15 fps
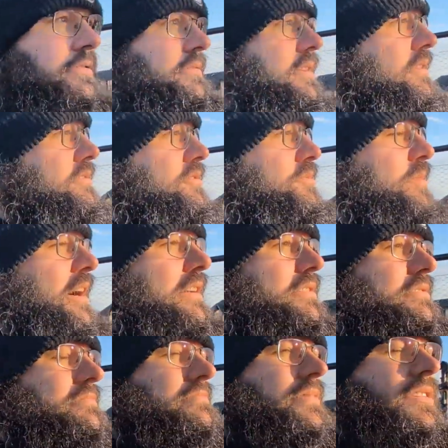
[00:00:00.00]
not too bad.
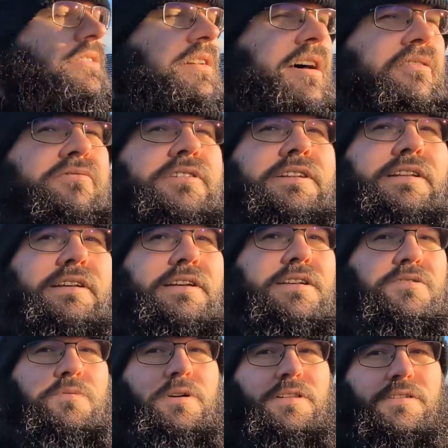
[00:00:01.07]
A lovely day
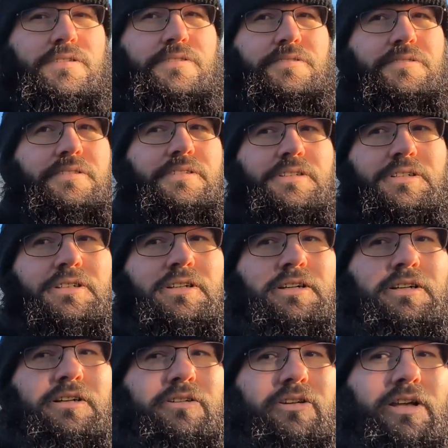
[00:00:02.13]
as well, so
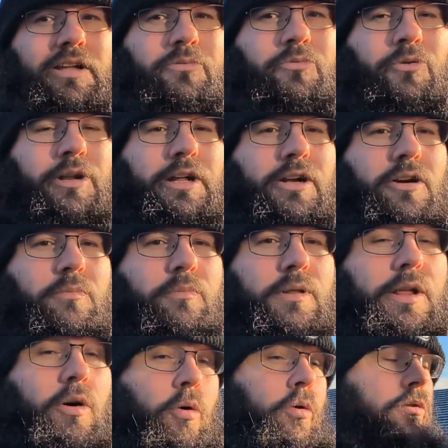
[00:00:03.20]
can't really
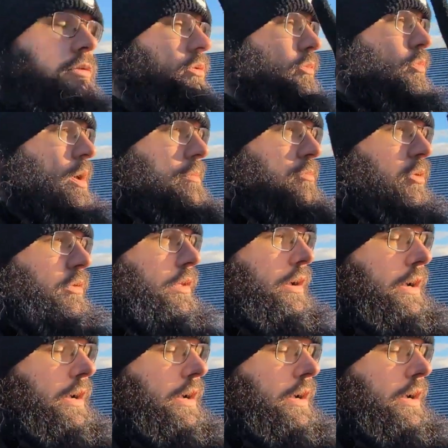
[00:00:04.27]
complain. Oh, no, one more thing